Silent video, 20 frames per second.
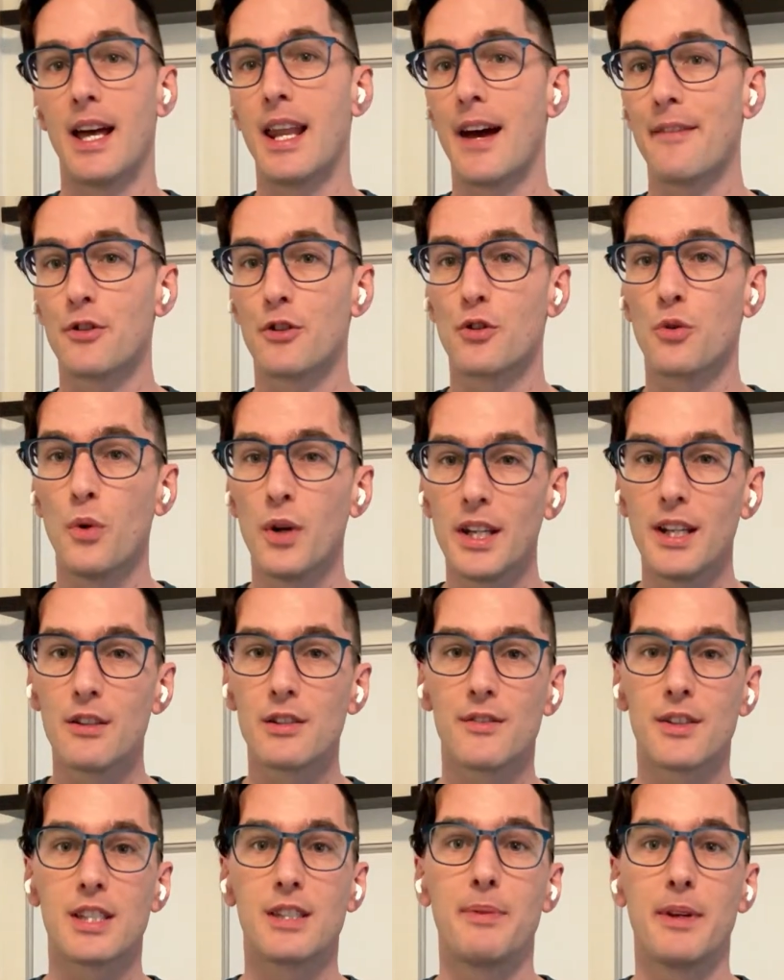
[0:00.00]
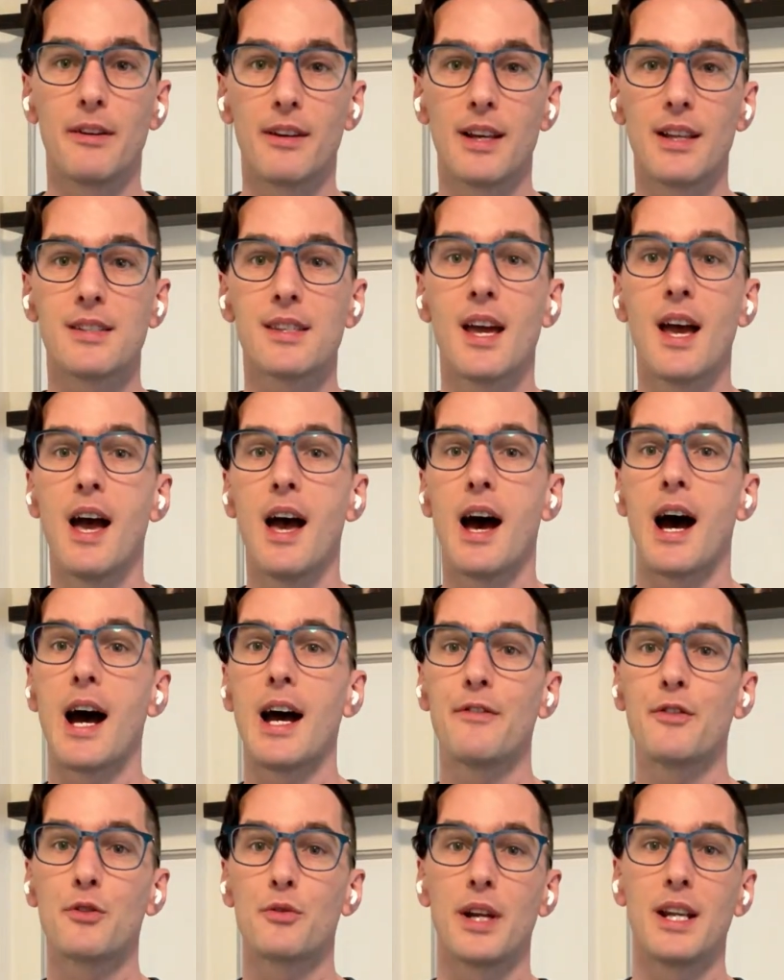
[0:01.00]
And after 20 years of experience,
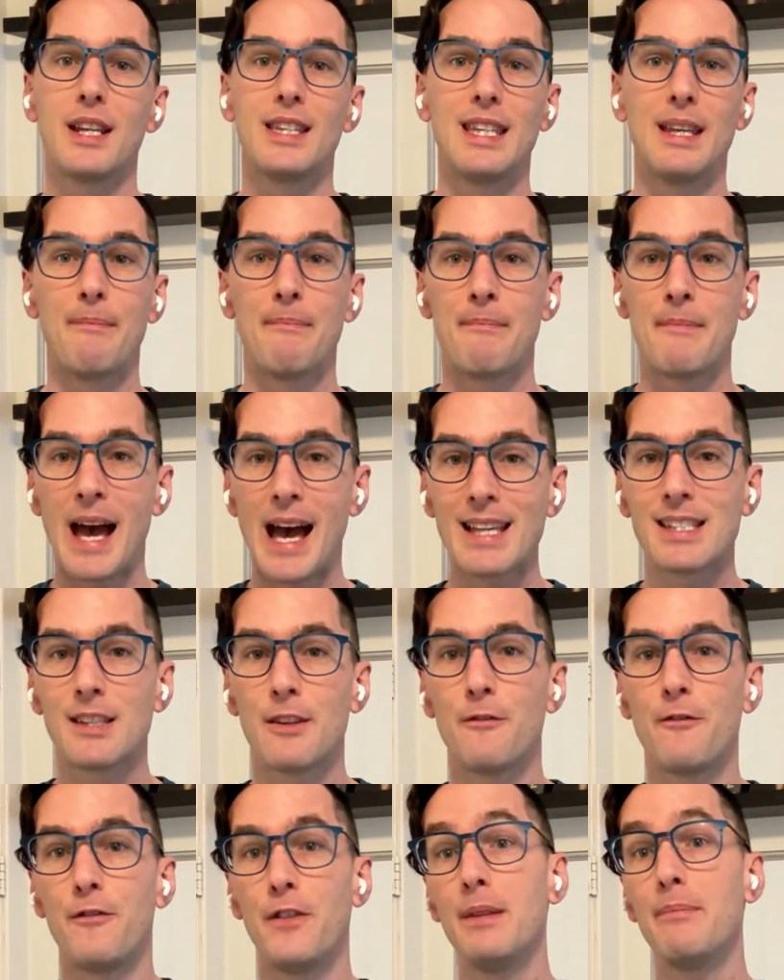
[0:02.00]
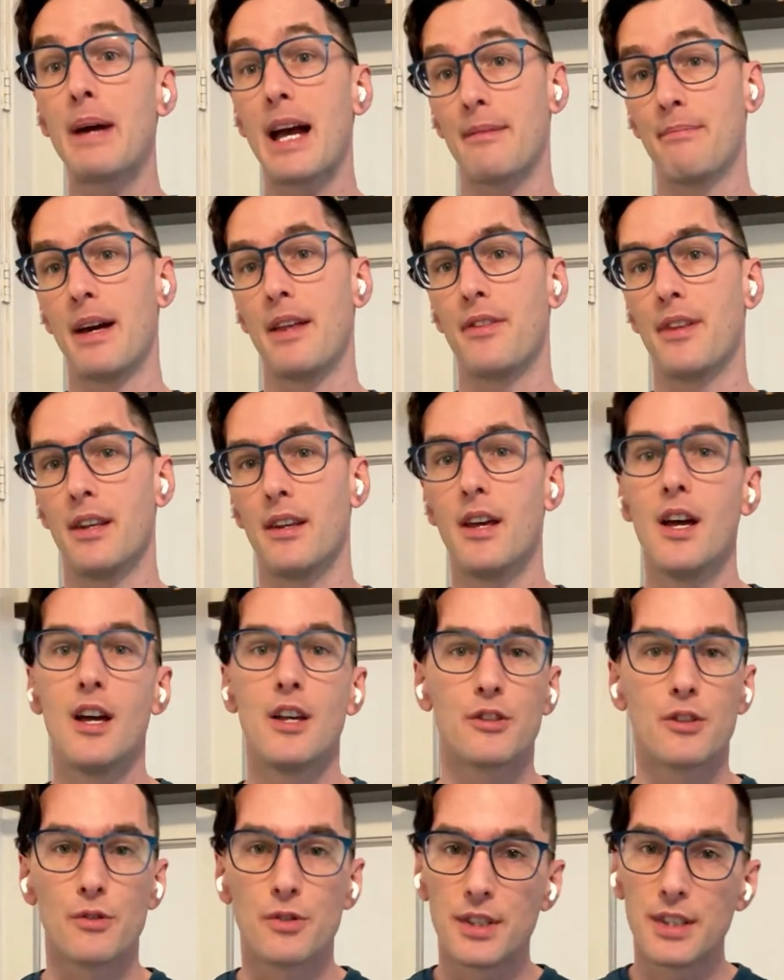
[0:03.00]
I've created the massive feedback method
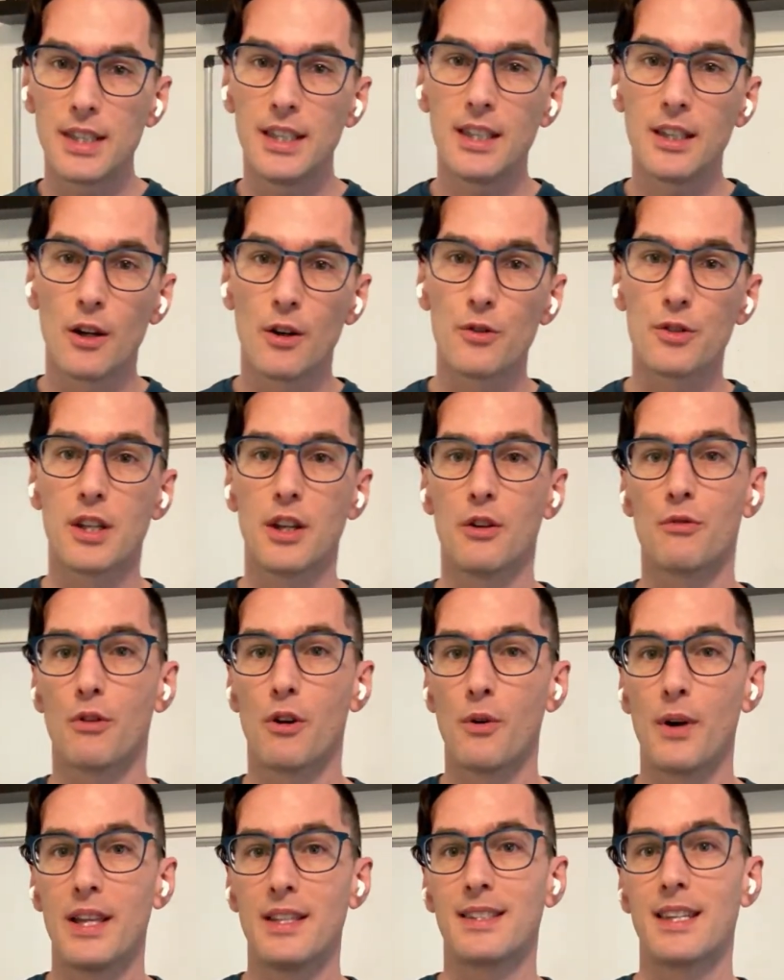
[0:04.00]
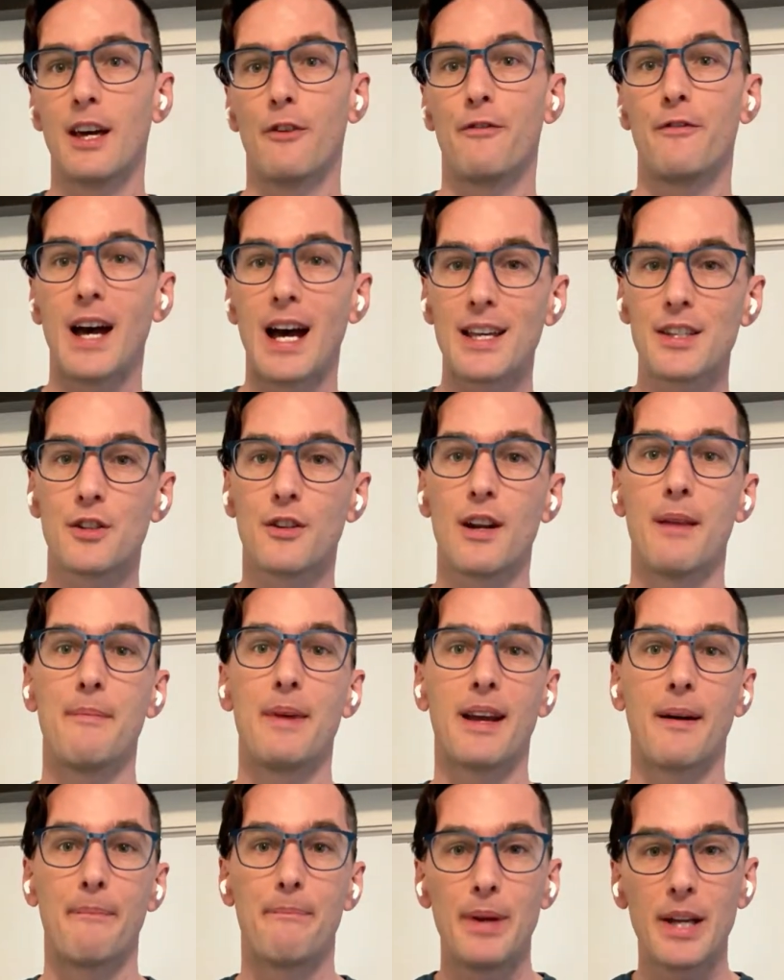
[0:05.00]
so CEOs can grow and scale faster and
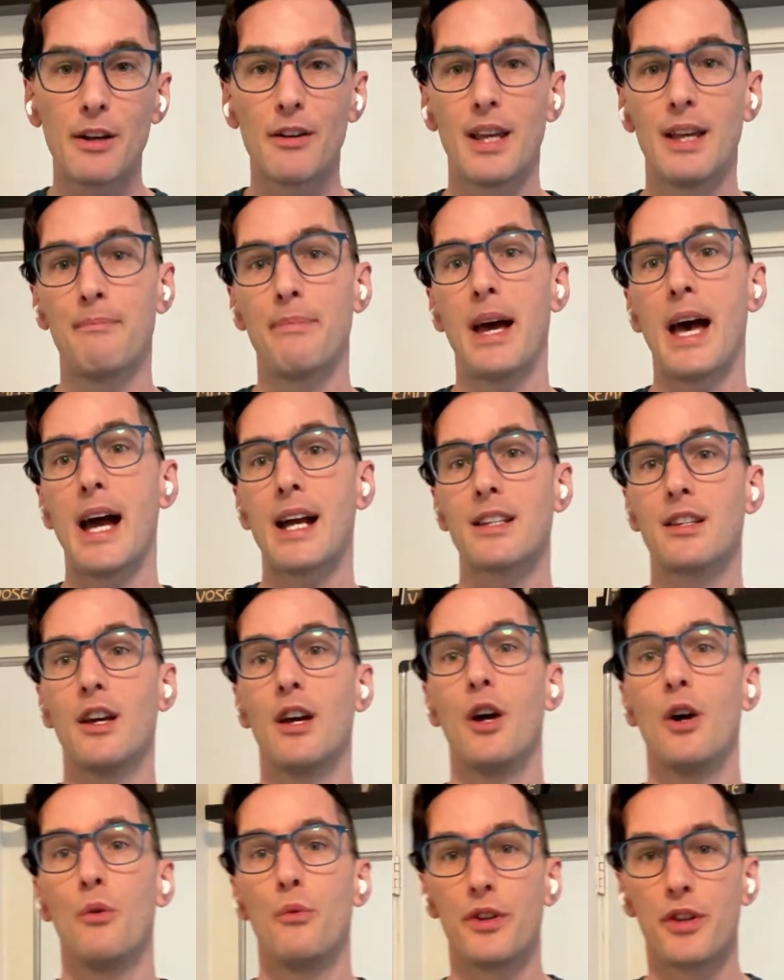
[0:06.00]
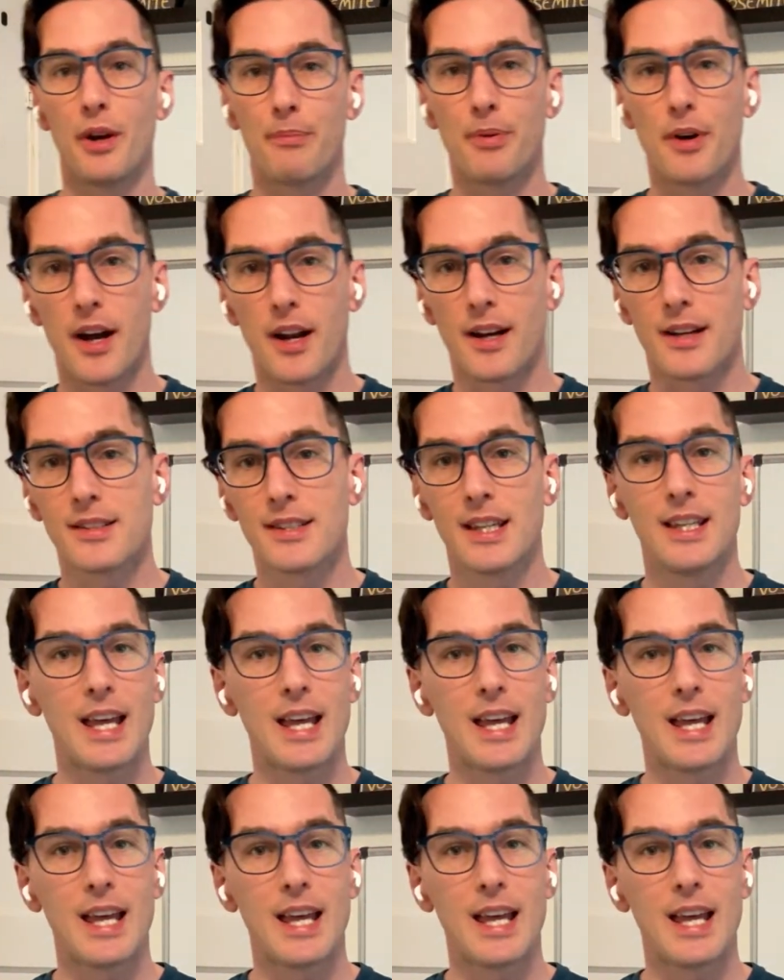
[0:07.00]
make a bigger impact with their products.